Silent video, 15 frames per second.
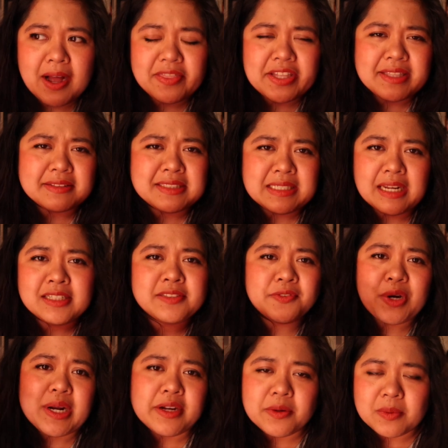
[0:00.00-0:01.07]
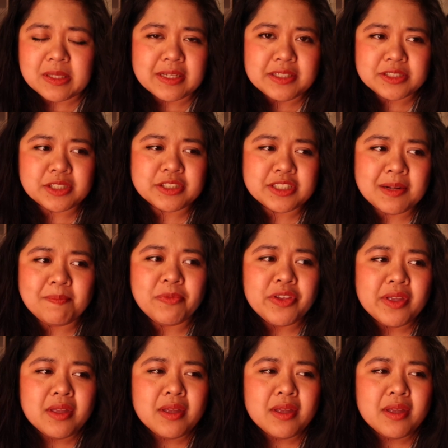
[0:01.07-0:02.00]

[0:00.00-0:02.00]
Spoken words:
I think that's nice for any relationship.